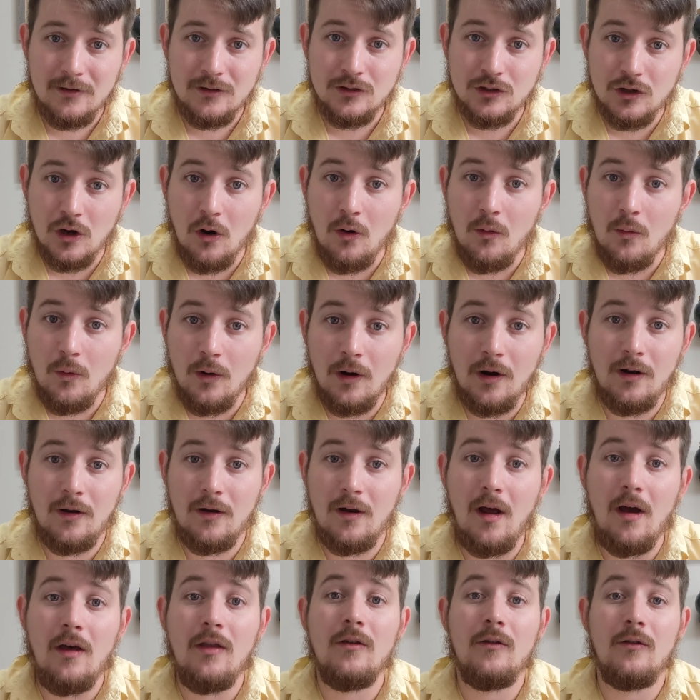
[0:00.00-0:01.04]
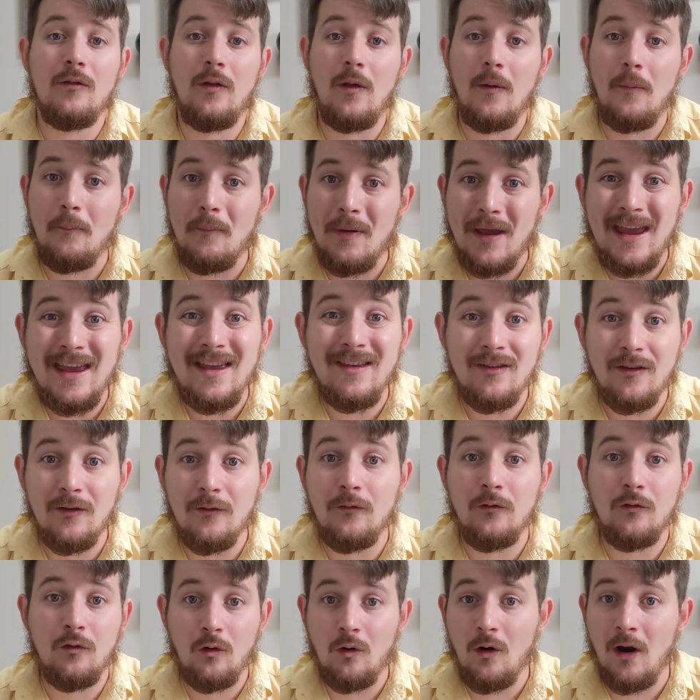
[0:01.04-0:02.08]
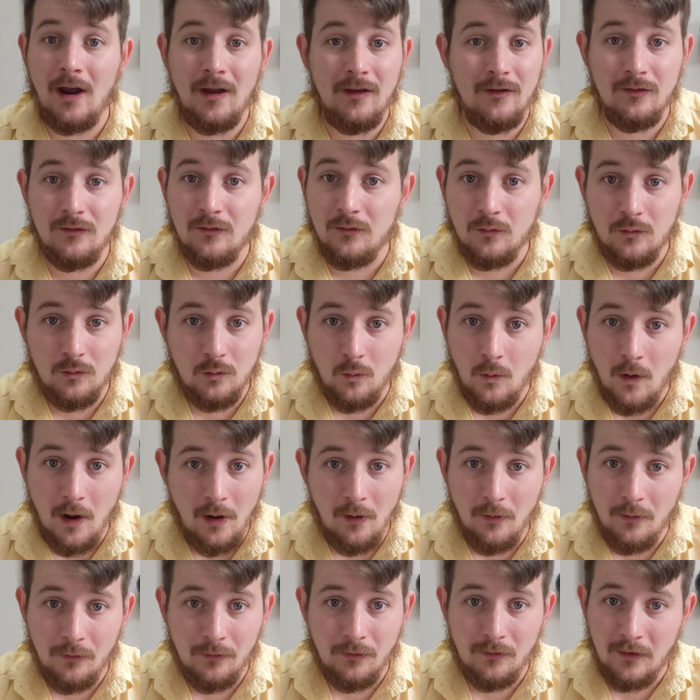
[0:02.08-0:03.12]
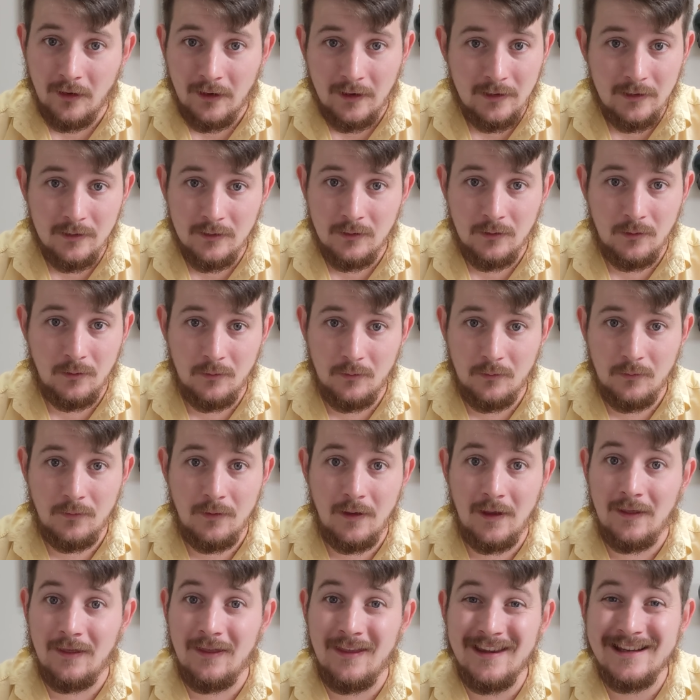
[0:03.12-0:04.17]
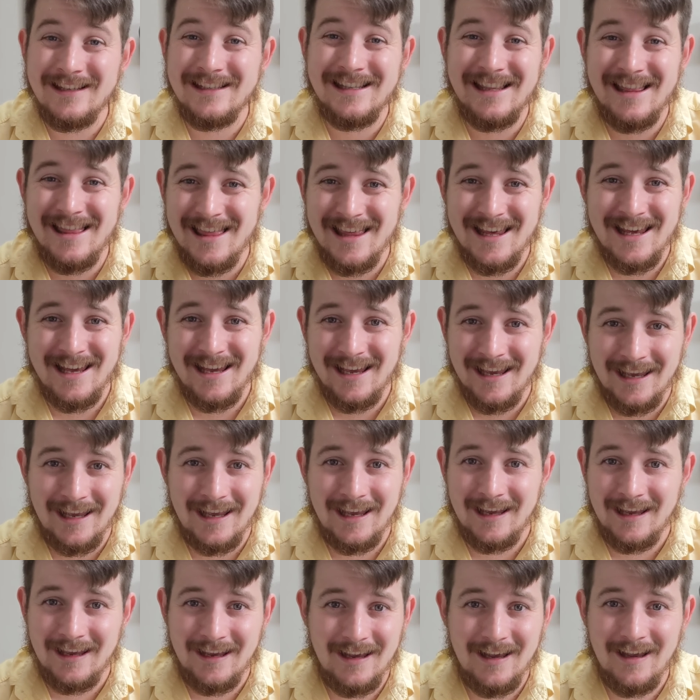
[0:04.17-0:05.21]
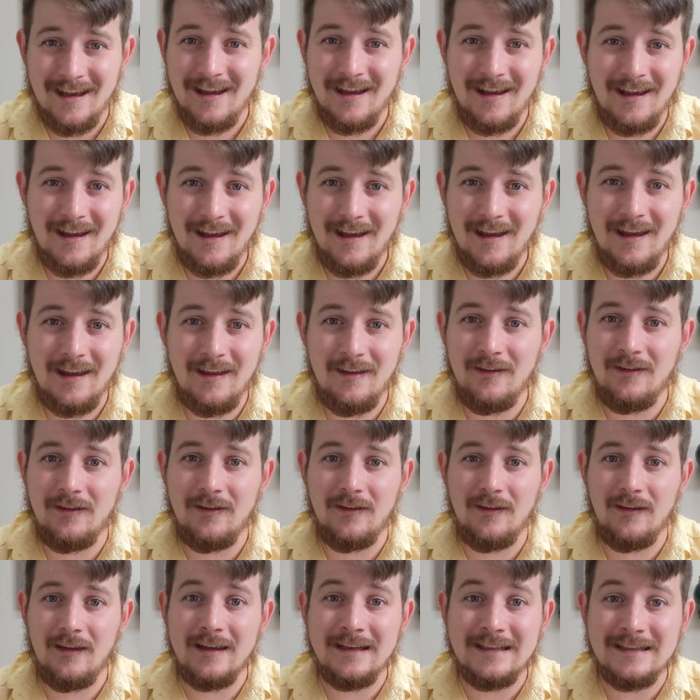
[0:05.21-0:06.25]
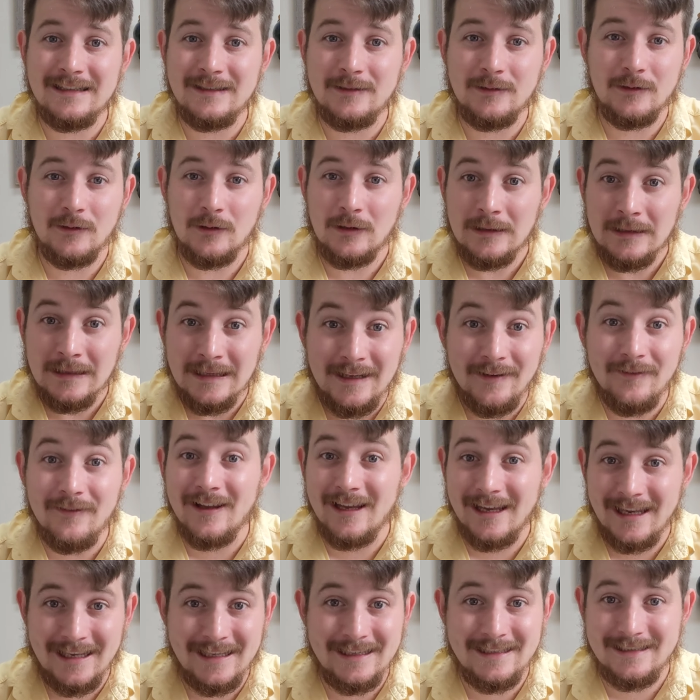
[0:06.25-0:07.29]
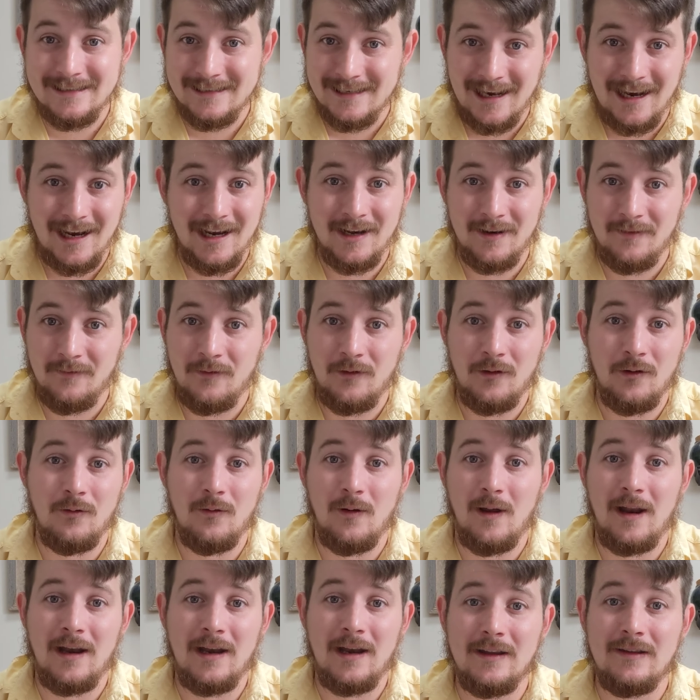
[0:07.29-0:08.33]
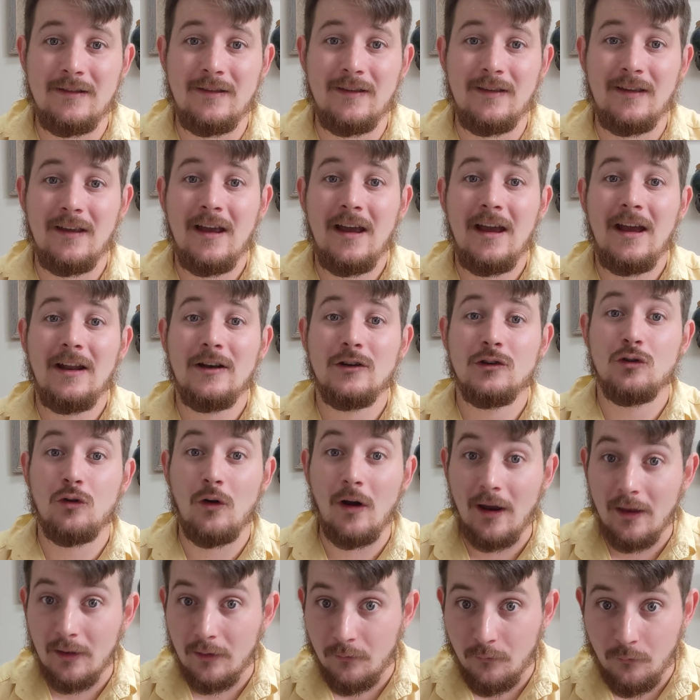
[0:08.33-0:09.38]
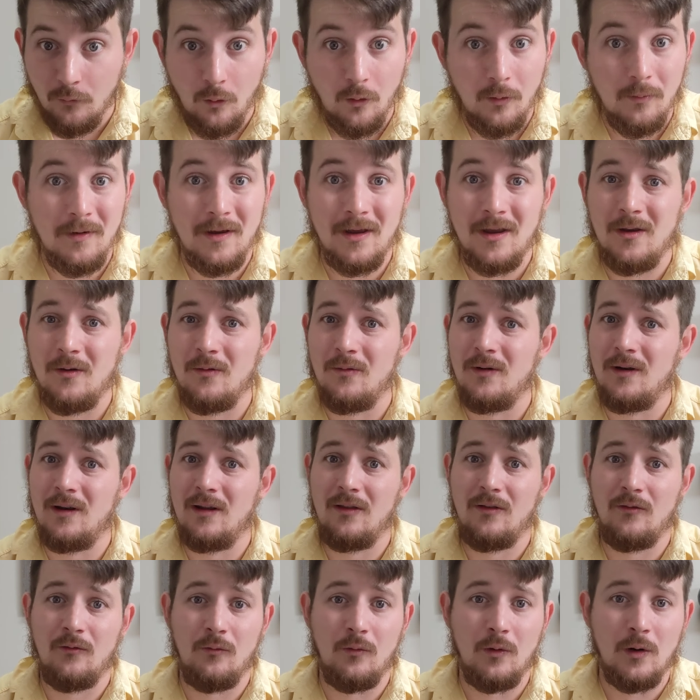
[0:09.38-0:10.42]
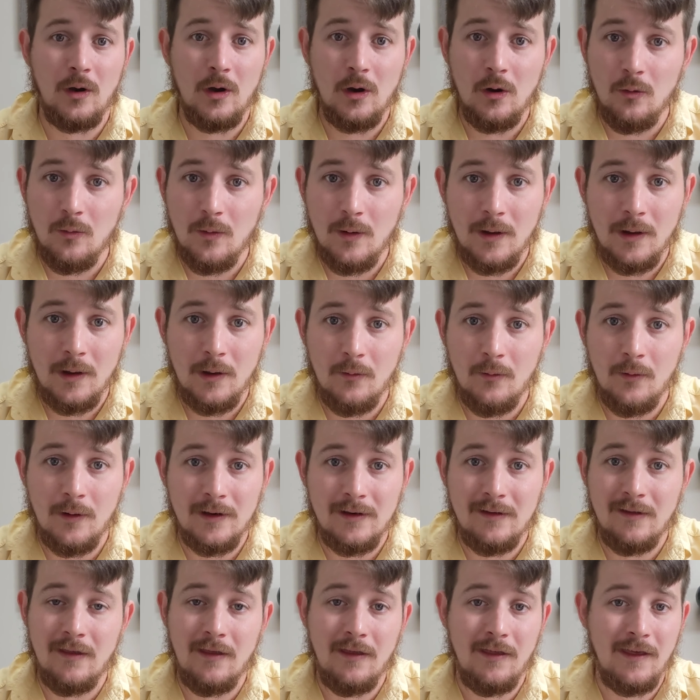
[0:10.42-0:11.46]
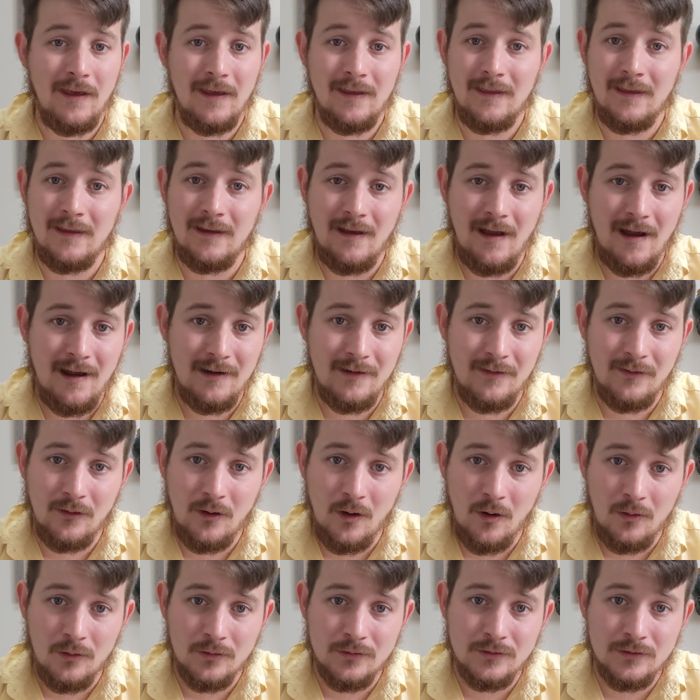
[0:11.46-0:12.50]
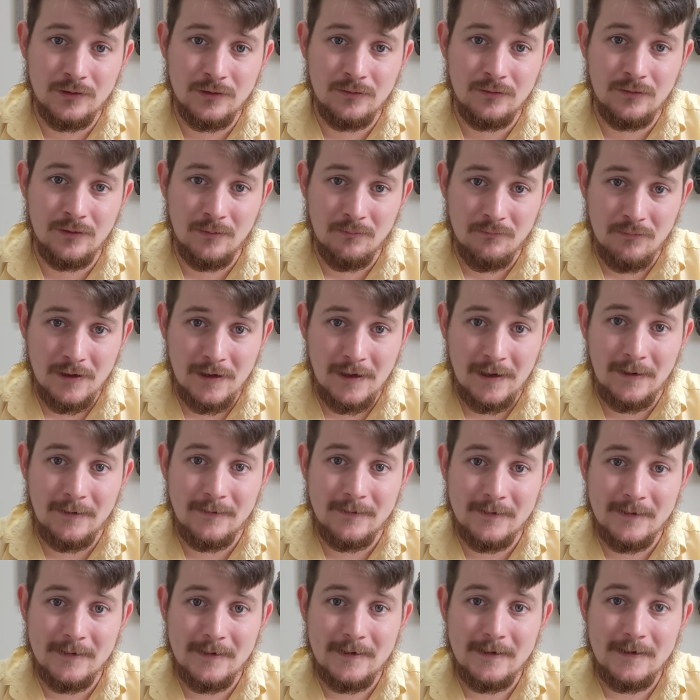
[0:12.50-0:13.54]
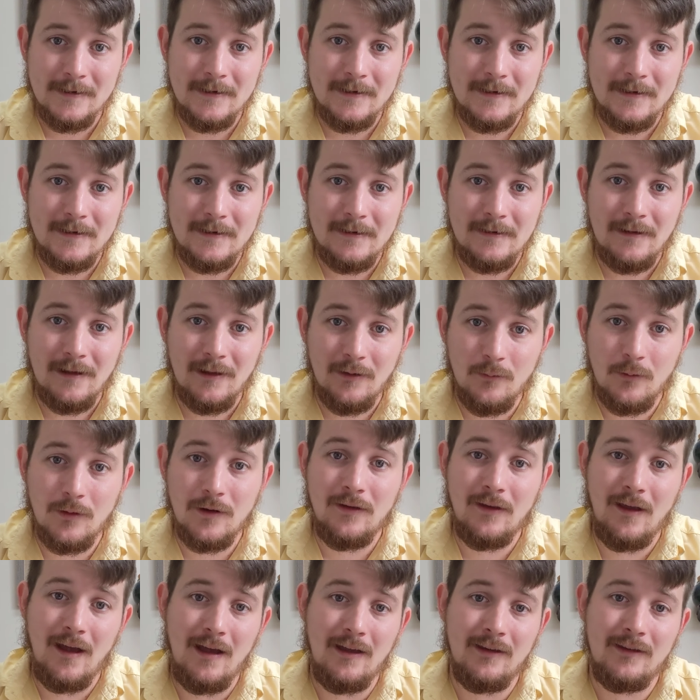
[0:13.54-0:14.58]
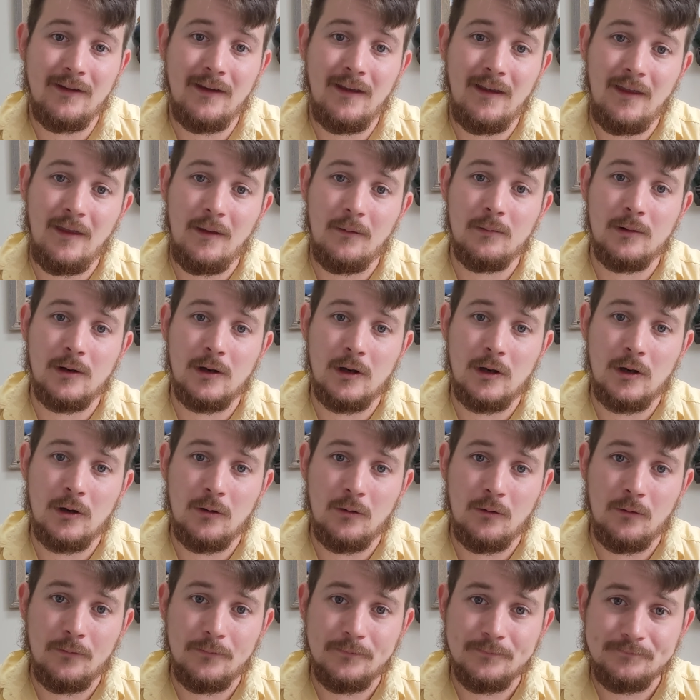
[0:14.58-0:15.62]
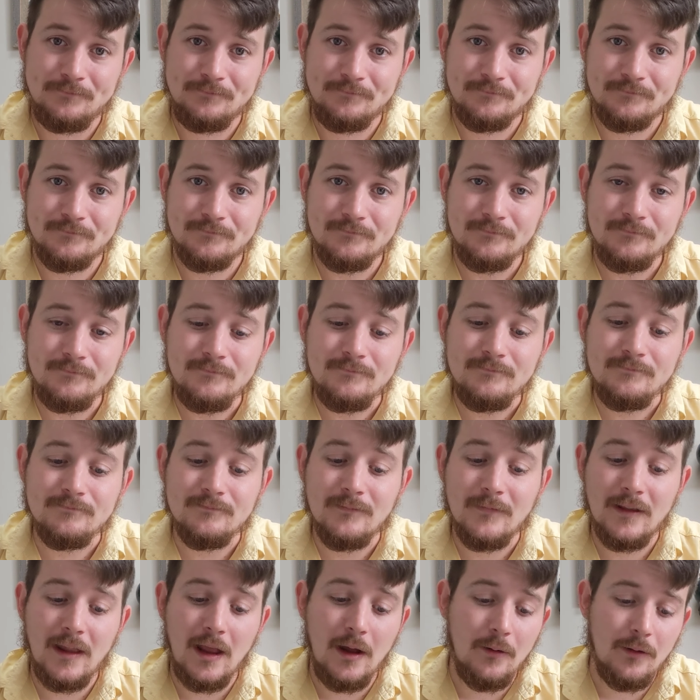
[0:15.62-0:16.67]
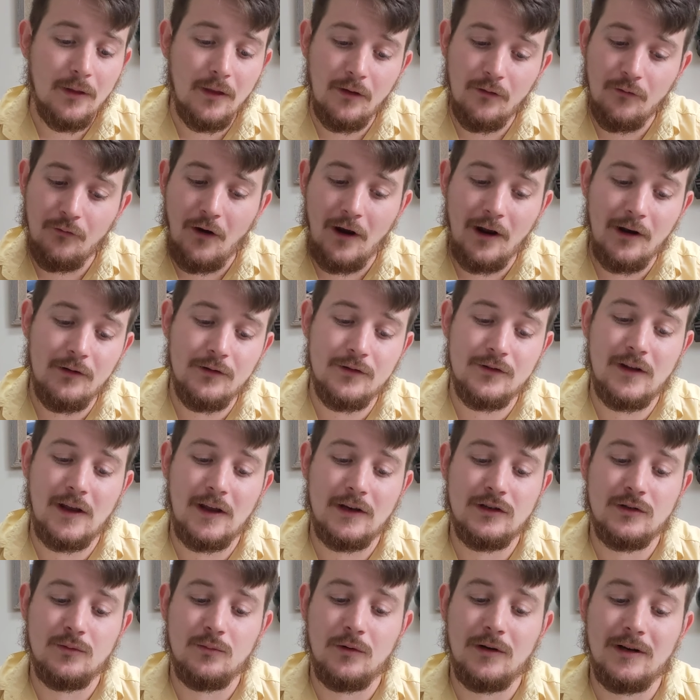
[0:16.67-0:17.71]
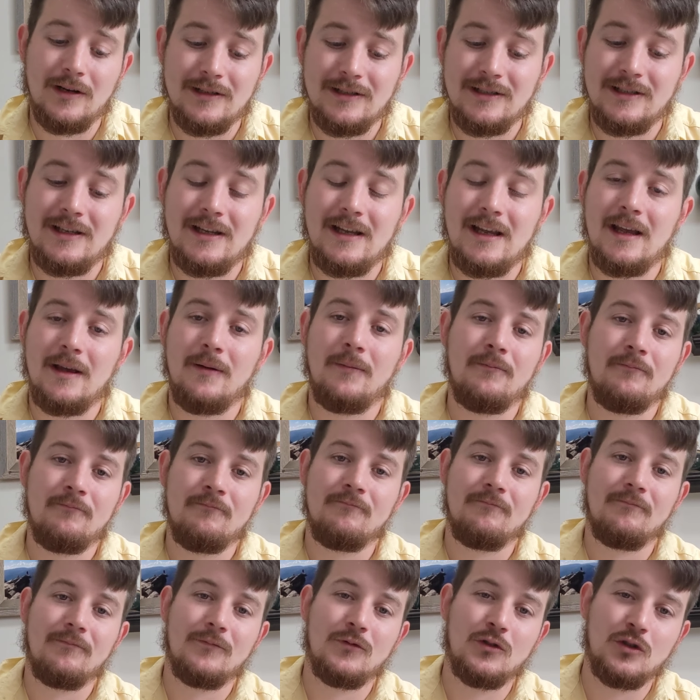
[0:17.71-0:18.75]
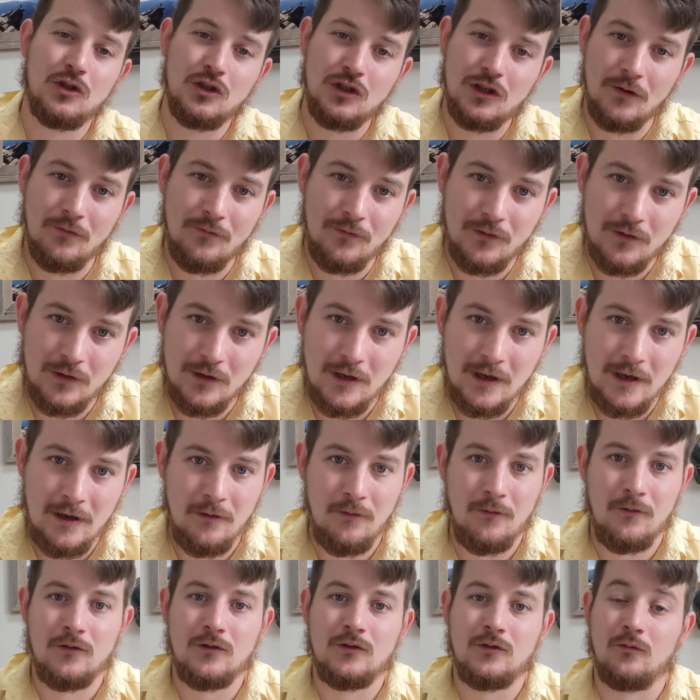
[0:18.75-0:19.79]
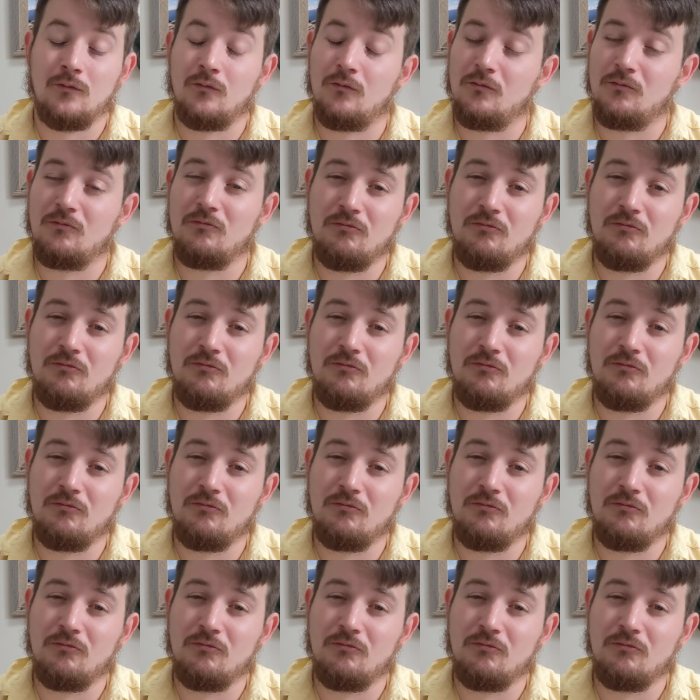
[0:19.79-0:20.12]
show one another the peace of Christ dwells in you, that this thing is living inside of you, it's transforming you, and it's renewing you into the thing that God has called you to be. That's what he's asking them to do. Now, in this final section, we're going to see him shift gears